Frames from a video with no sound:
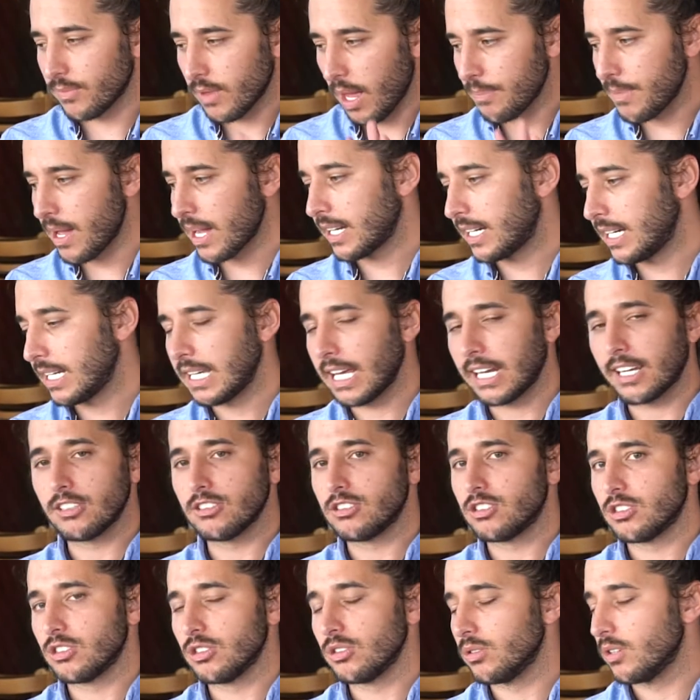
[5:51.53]
I'm not going to get
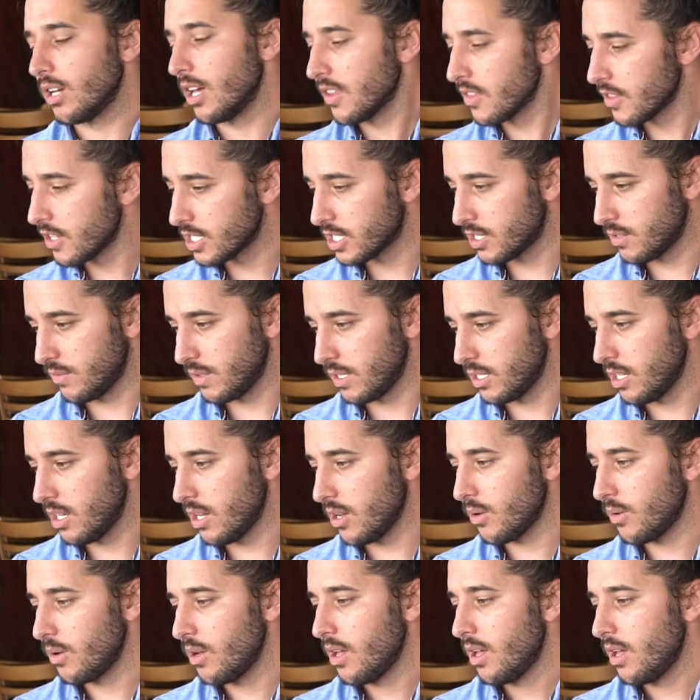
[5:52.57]
into in this
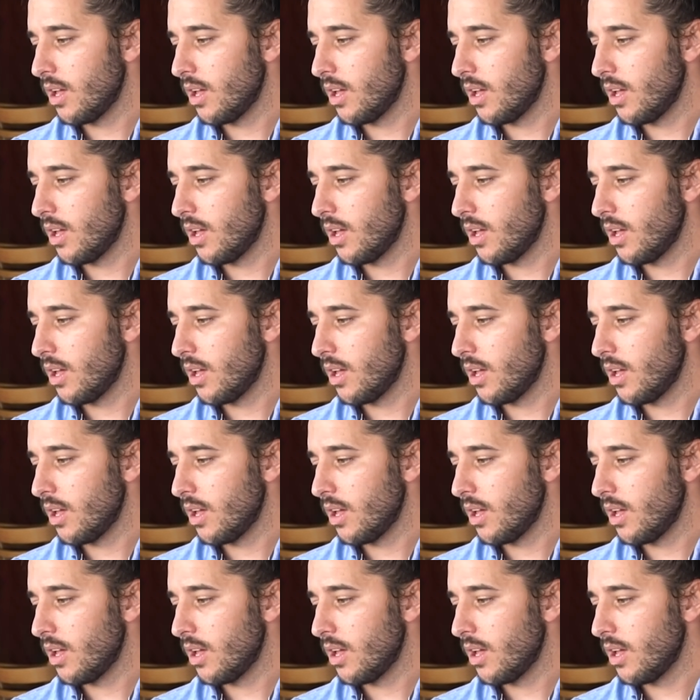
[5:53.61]
video.